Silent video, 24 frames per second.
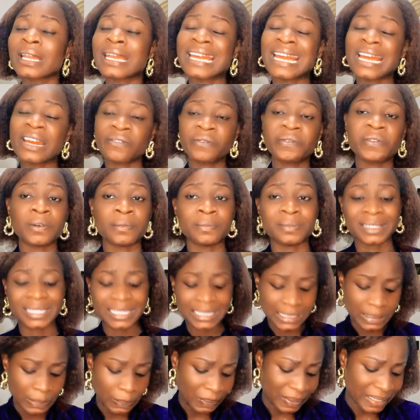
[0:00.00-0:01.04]
to learn from
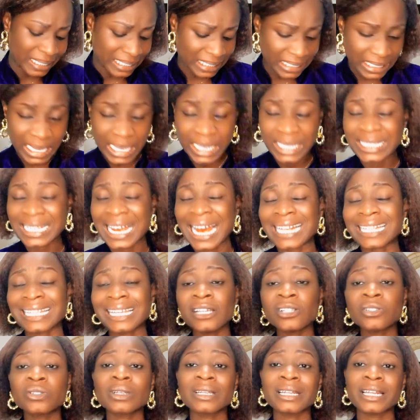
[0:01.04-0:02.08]
these mistakes. I
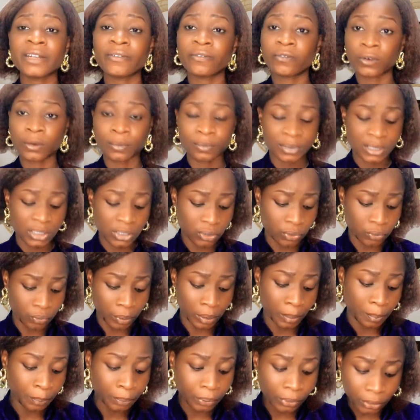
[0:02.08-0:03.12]
tend to learn from this
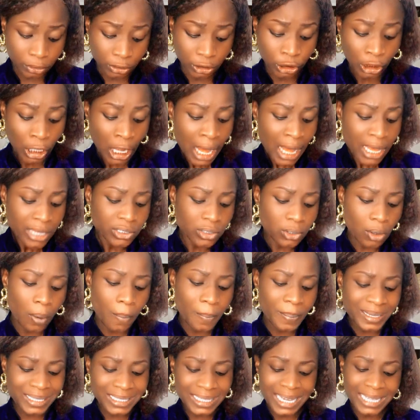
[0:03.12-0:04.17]
reproach.
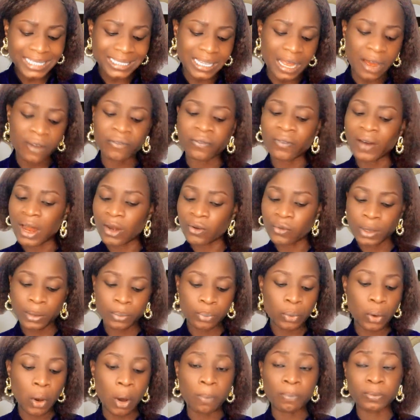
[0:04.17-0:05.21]
So mistakes are
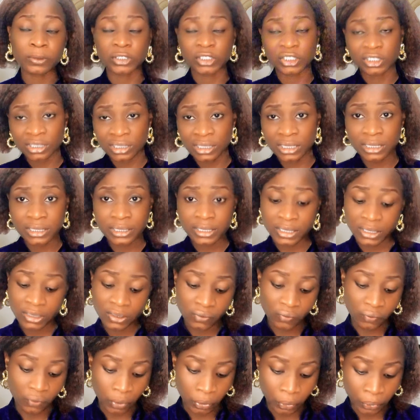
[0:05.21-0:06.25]
valuable
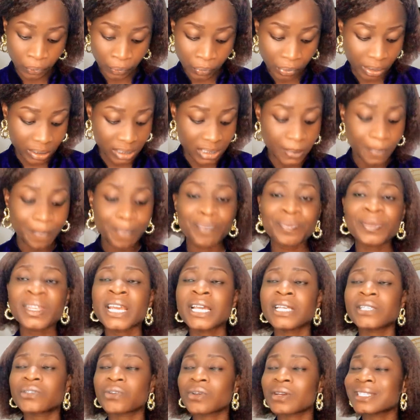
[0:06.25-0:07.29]
opportunities for growth.
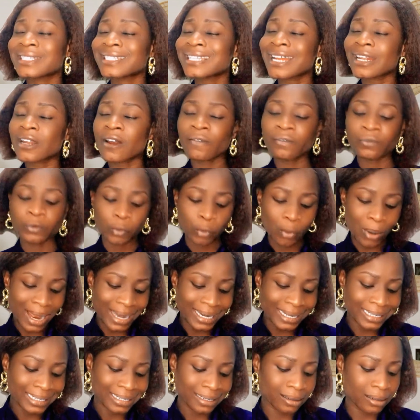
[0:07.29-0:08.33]
So instead of
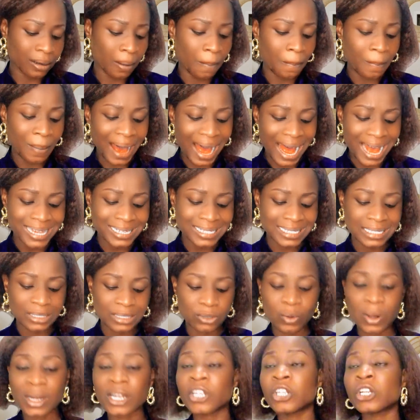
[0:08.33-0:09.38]
dwelling in the past,
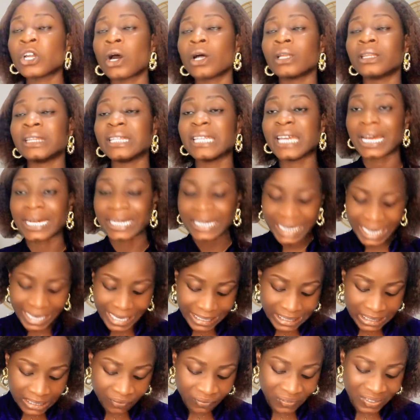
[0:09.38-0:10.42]
dwelling on their
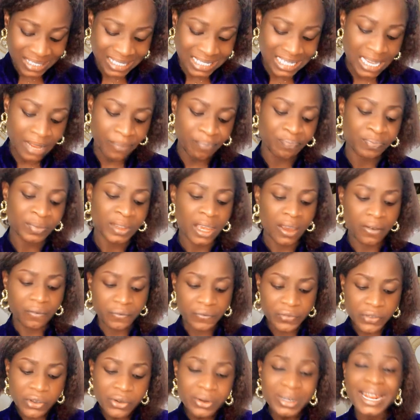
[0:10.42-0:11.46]
negativity,
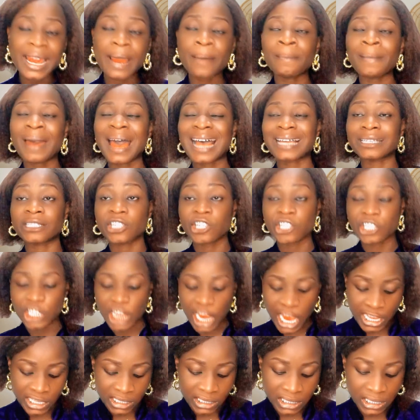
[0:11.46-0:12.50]
view them as
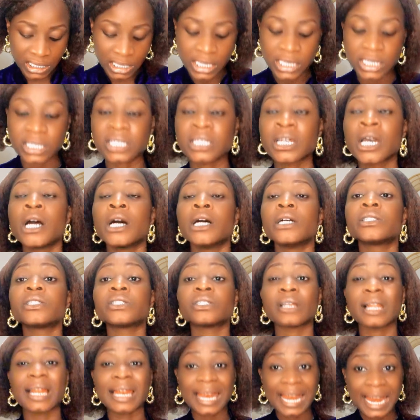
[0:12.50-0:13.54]
chances
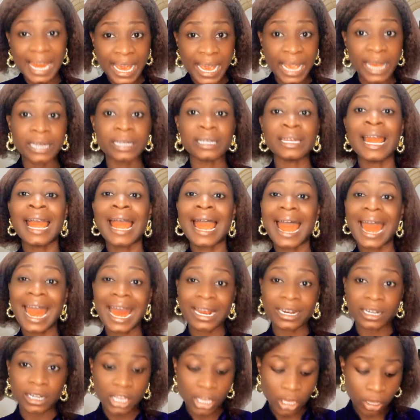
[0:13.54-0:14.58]
to learn
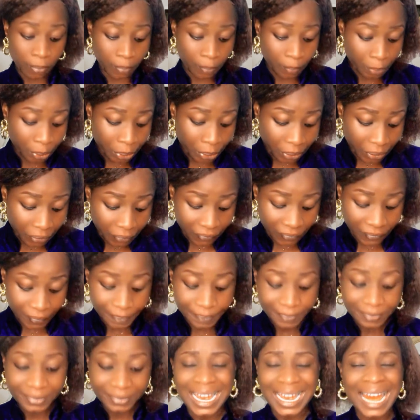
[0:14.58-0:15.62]
and improve.
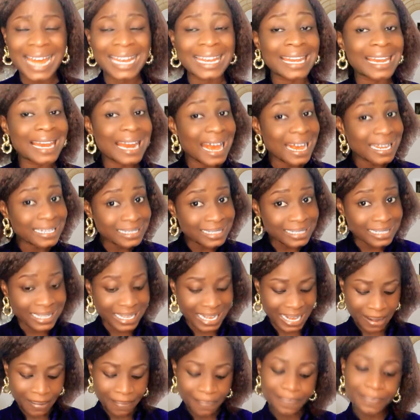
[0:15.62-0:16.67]
And
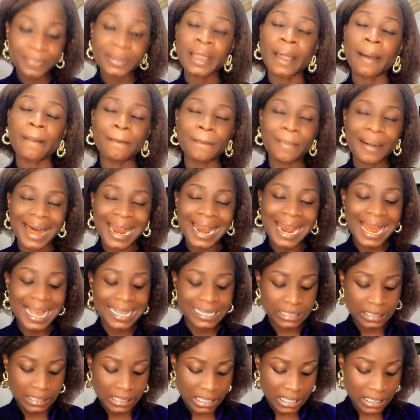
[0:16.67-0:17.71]
lastly,
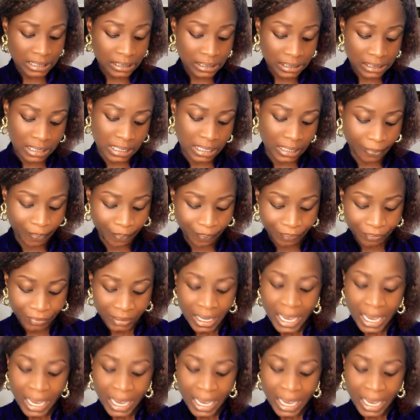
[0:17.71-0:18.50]
balance is key.